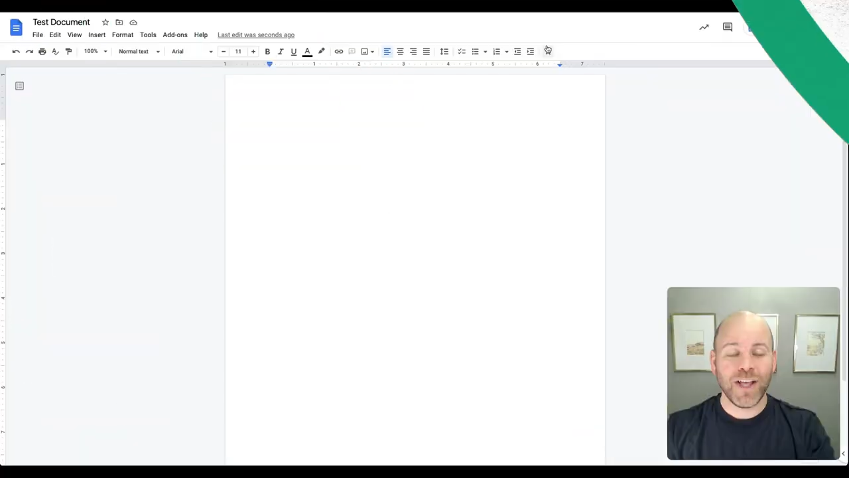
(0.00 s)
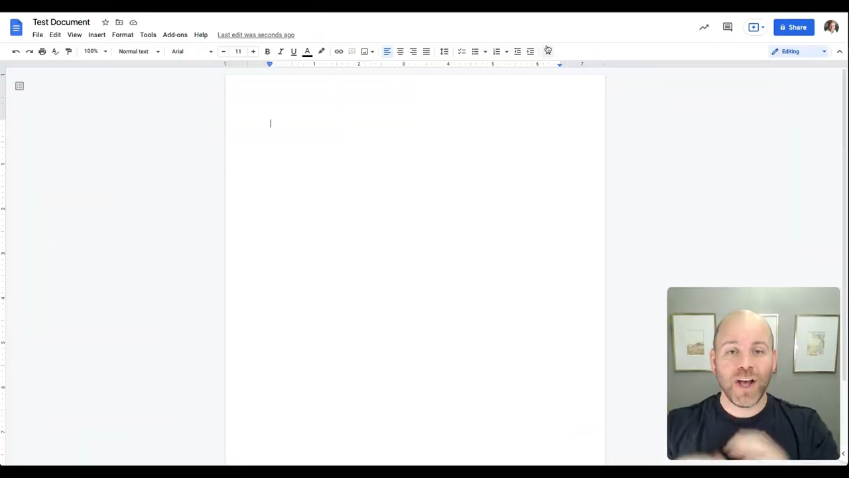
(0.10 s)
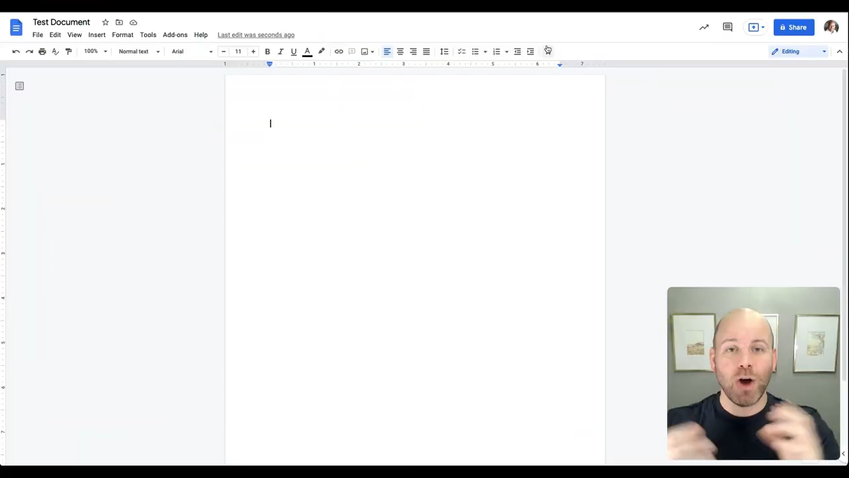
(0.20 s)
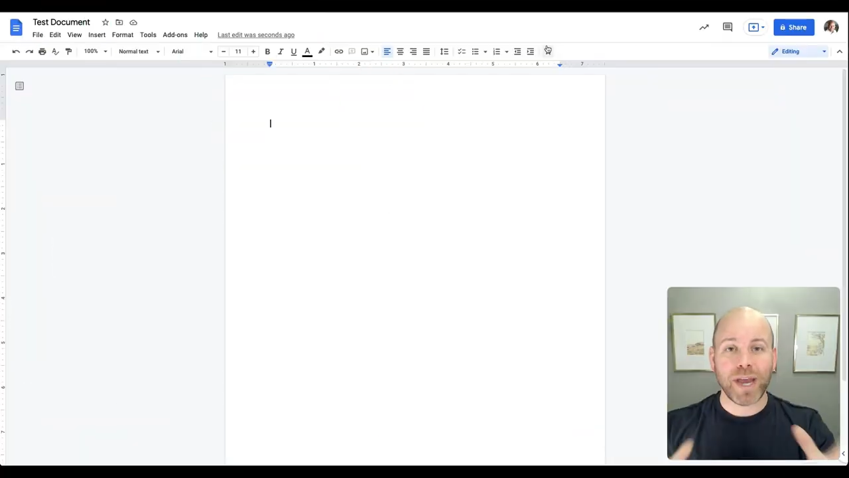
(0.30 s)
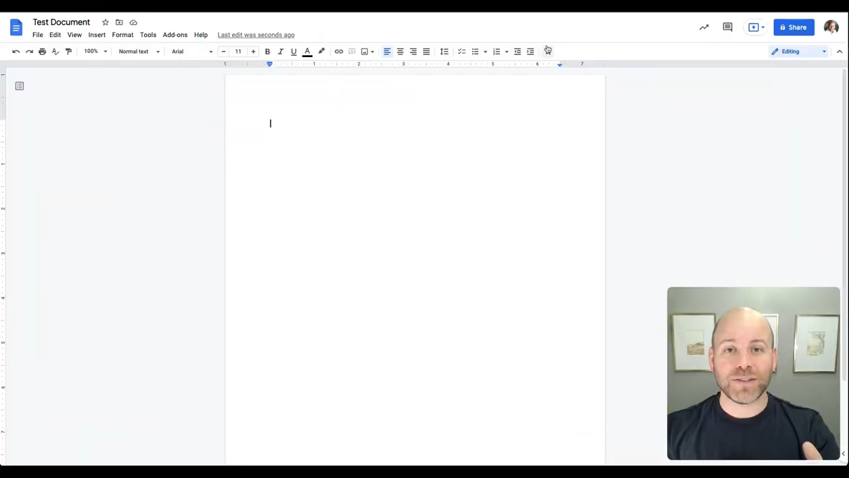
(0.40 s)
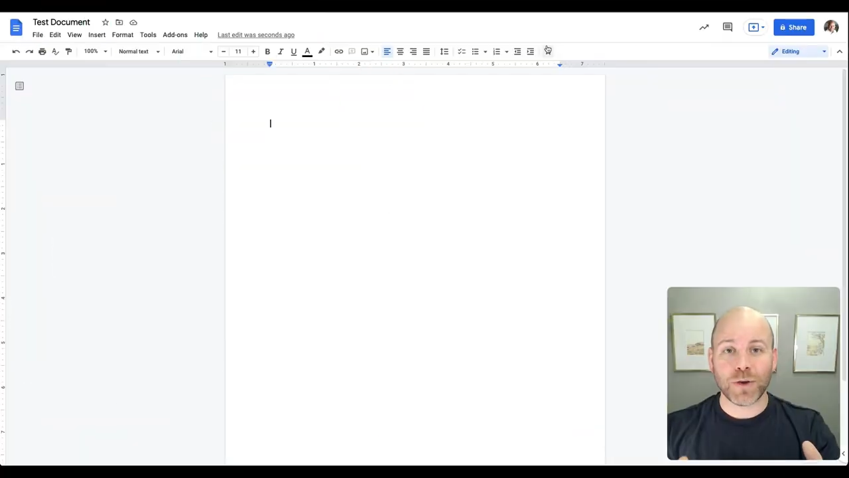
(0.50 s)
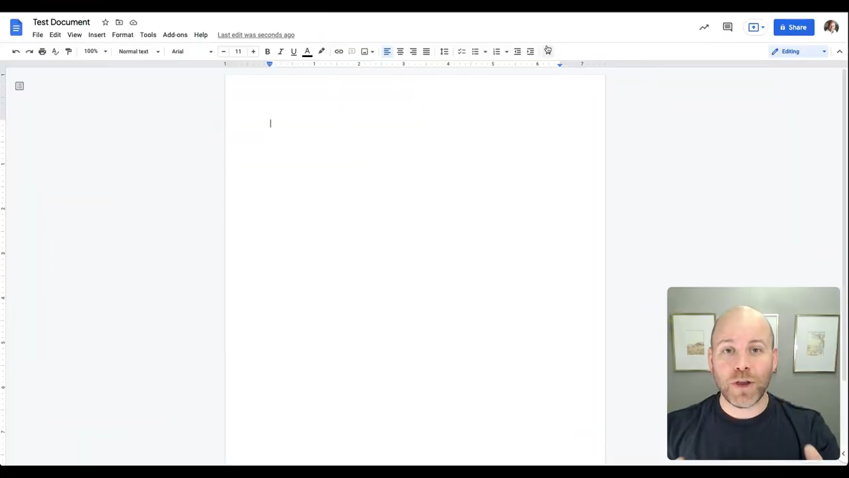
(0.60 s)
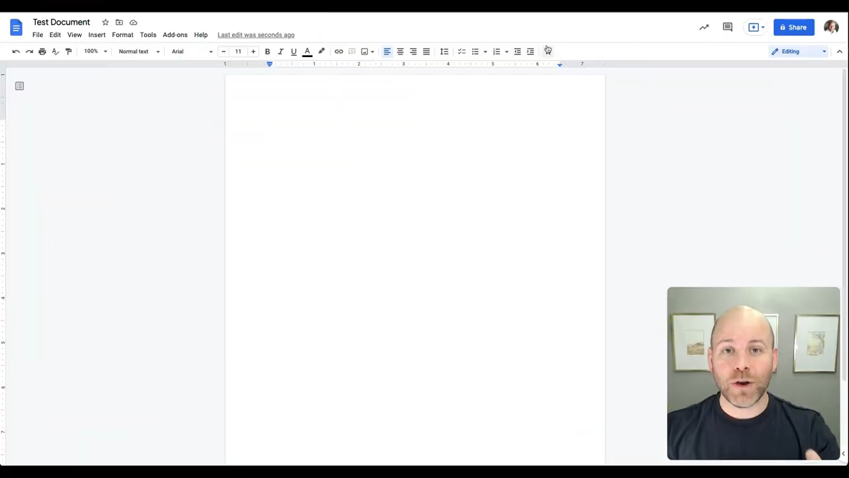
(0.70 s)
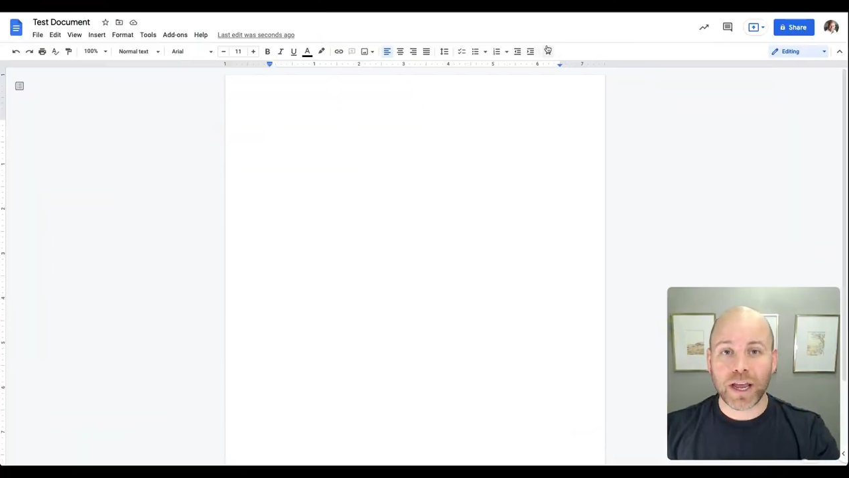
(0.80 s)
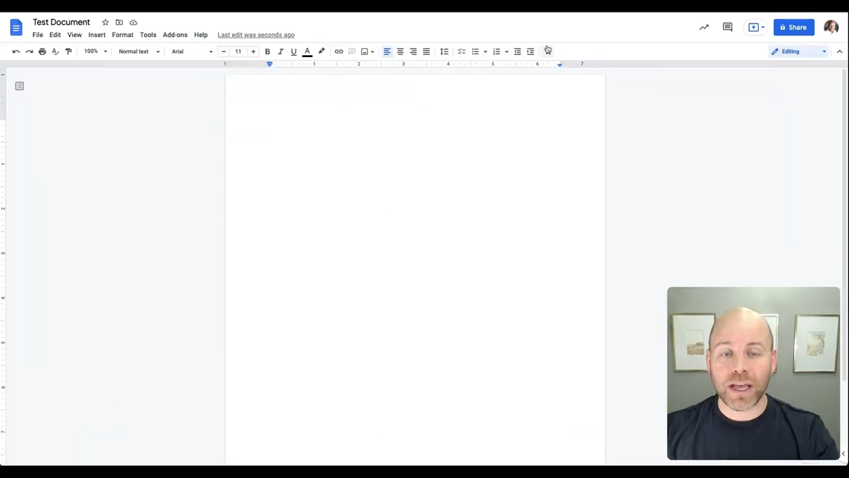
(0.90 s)
Okay, so
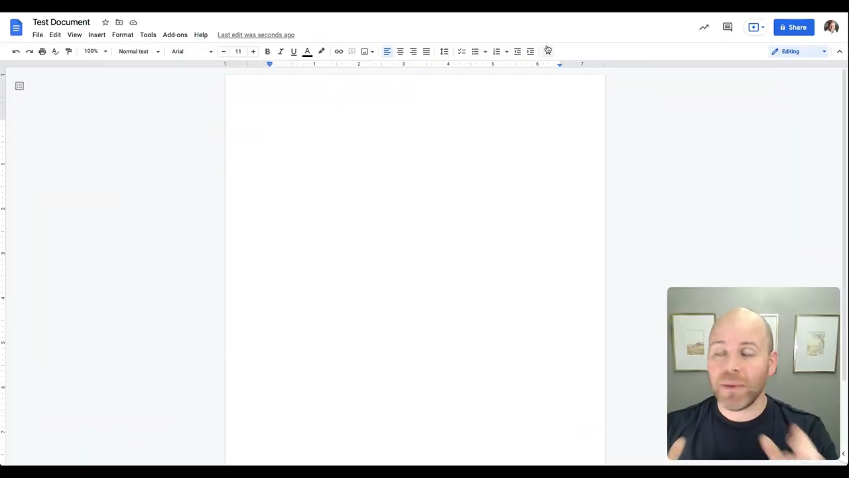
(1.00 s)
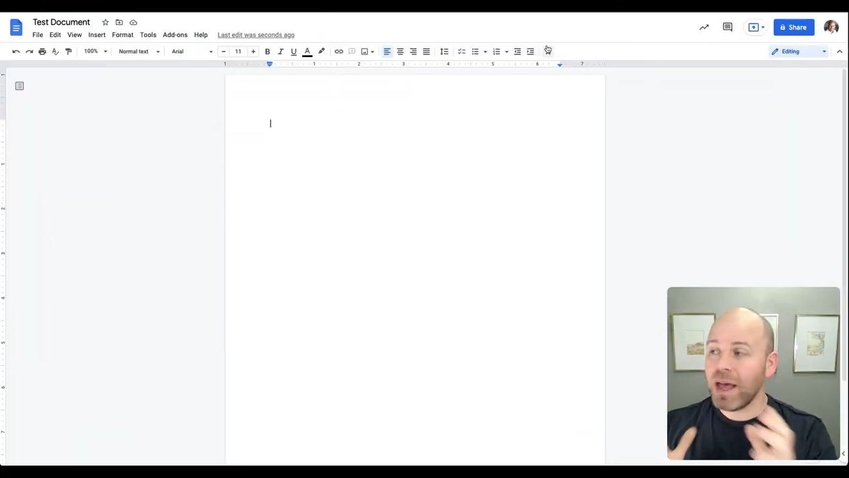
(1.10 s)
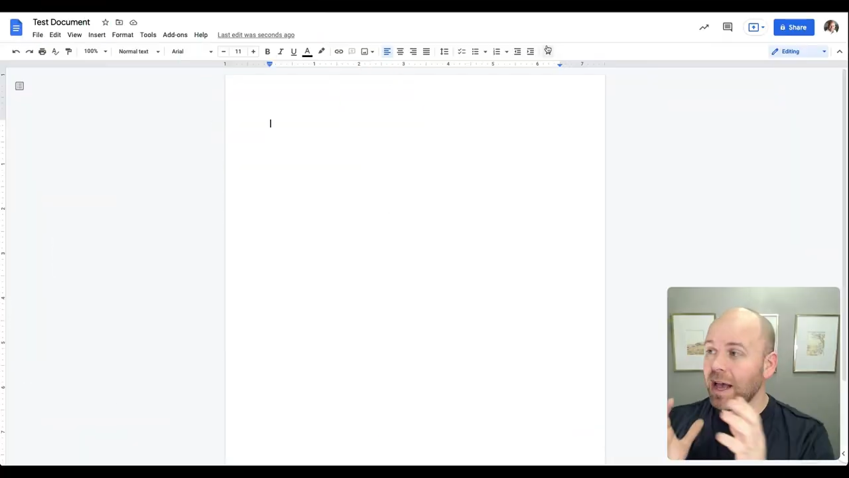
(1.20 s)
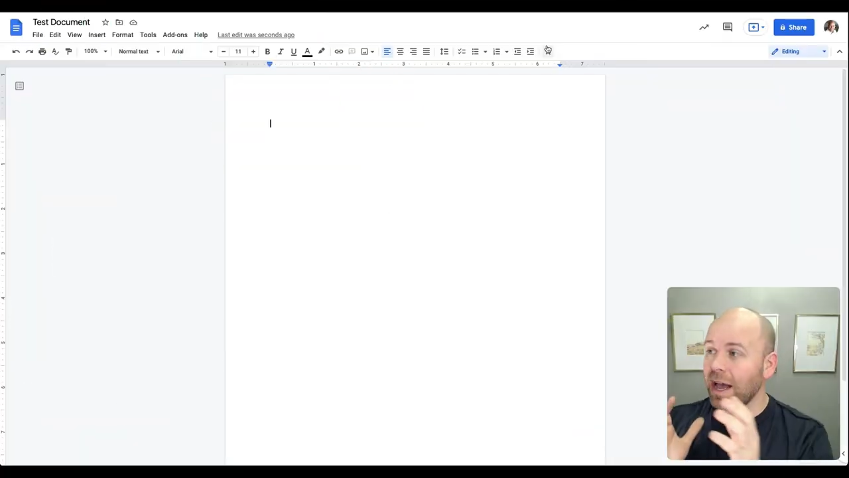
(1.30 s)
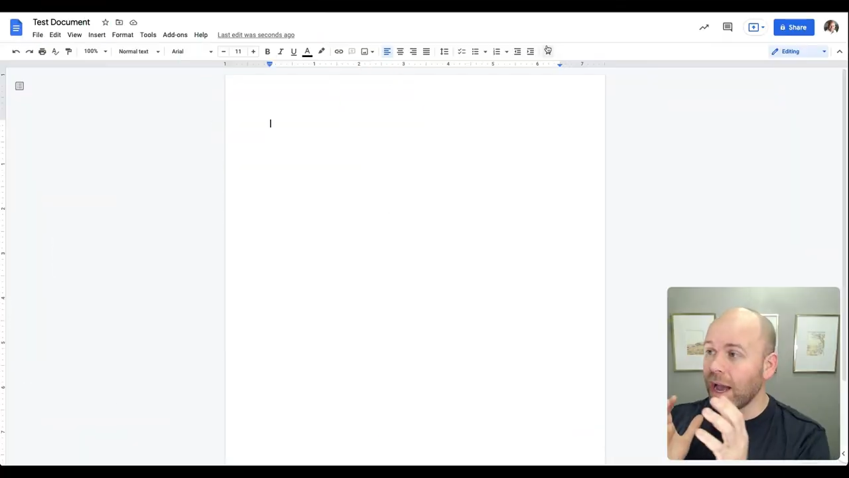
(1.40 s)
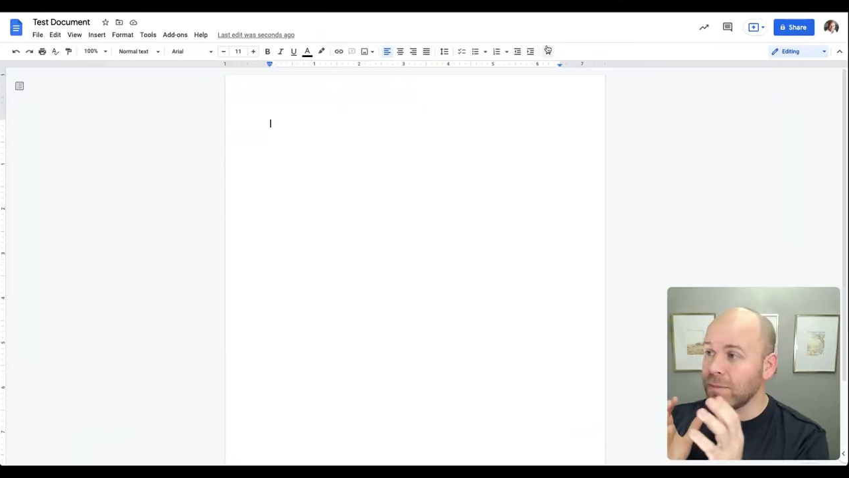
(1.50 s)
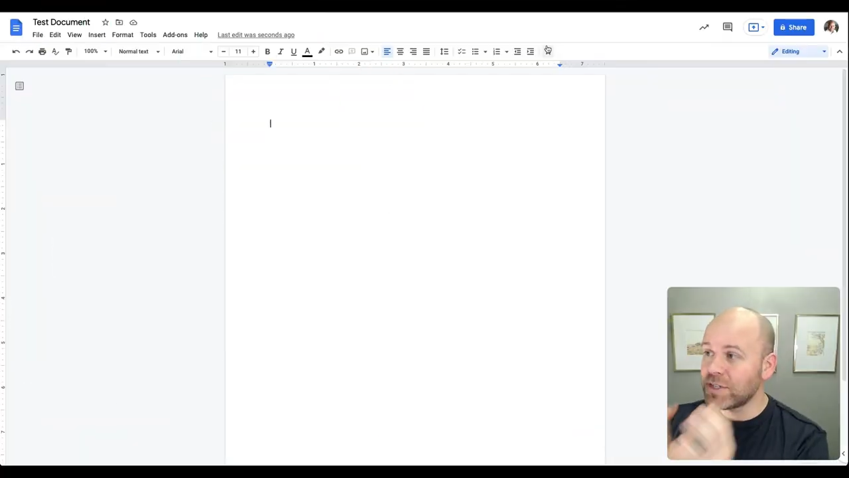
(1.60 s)
here I am. I'm